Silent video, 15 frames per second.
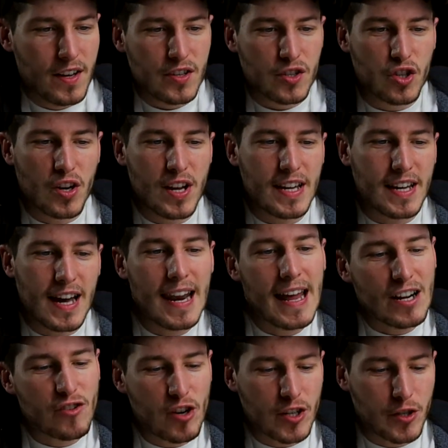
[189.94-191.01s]
Sonic
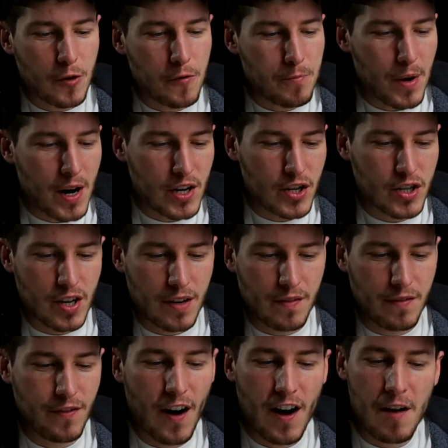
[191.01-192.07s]
electric toothbrush.
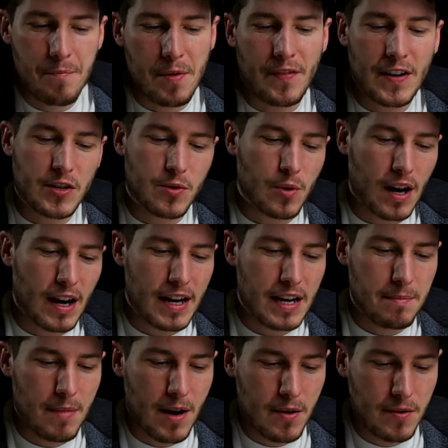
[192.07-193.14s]
Five professional
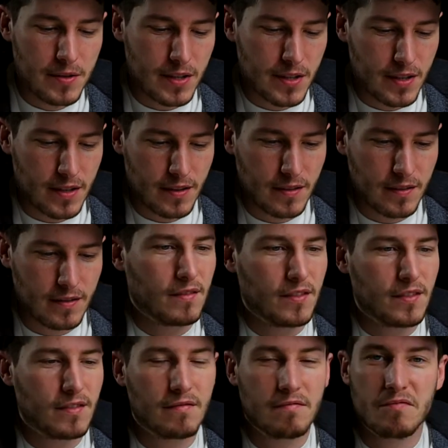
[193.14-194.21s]
cleaning modes.
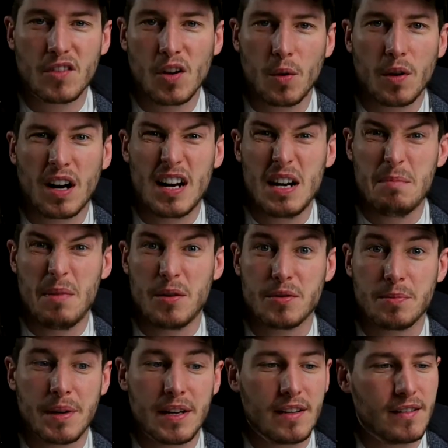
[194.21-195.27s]
Don't know what the cleaning modes
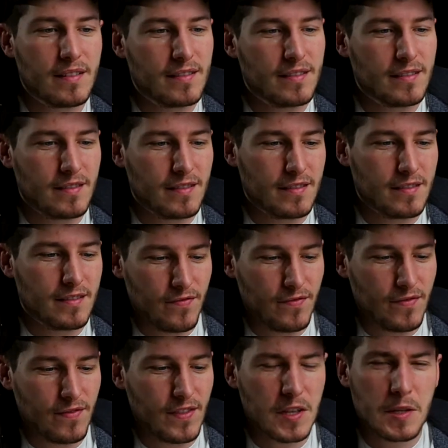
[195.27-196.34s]
would be.
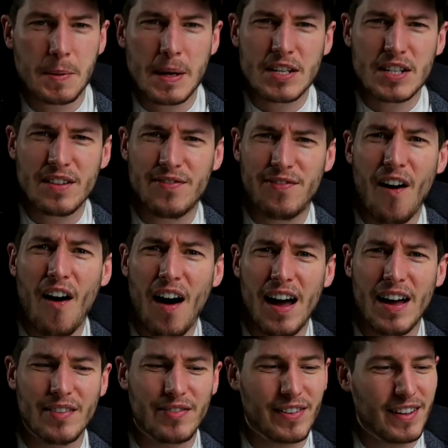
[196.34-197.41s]
Especially
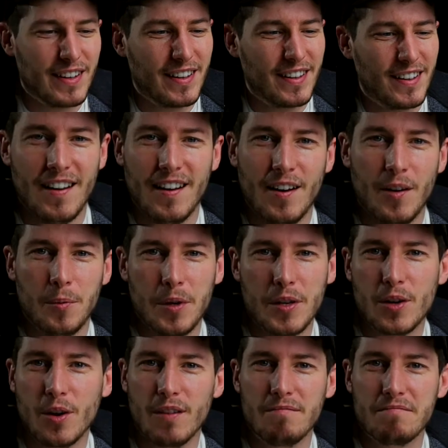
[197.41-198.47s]
five. Well, you
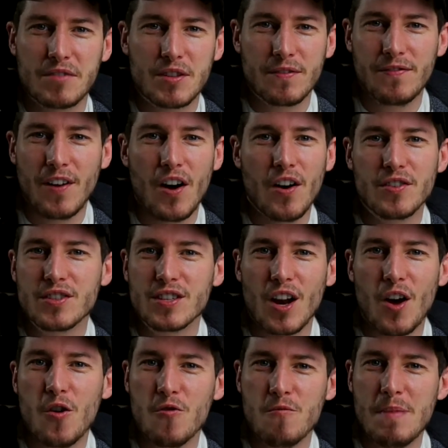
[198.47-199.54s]
got fast,
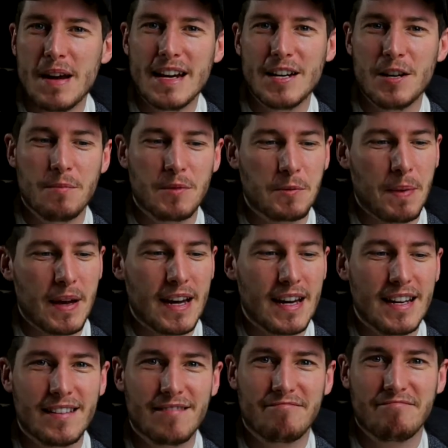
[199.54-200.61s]
slow, medium
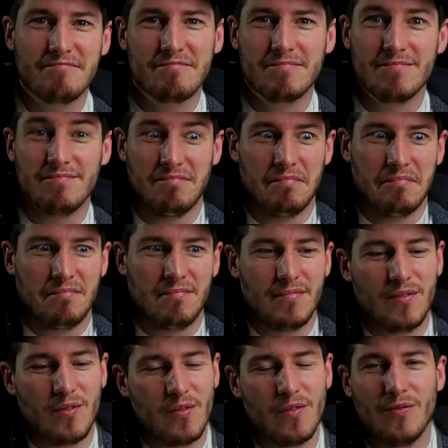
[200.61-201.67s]
speed.
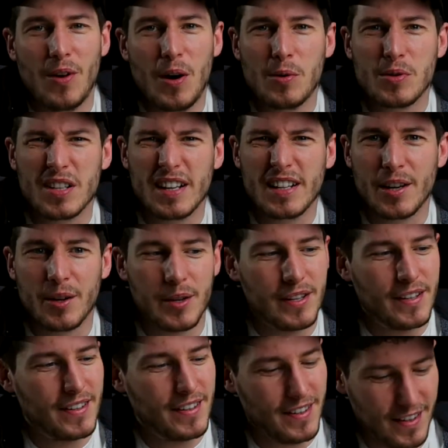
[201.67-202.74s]
What else do they do?
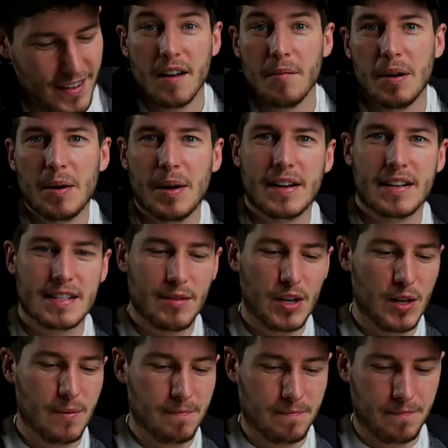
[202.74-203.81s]
Anyway, let's have a
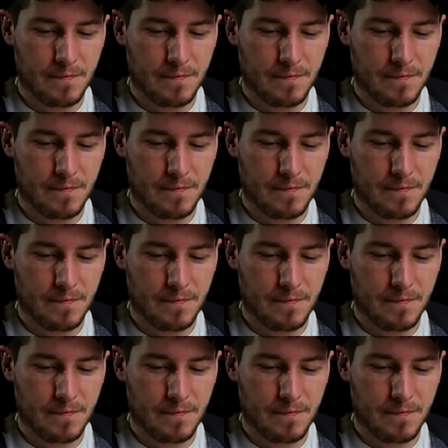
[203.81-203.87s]
look.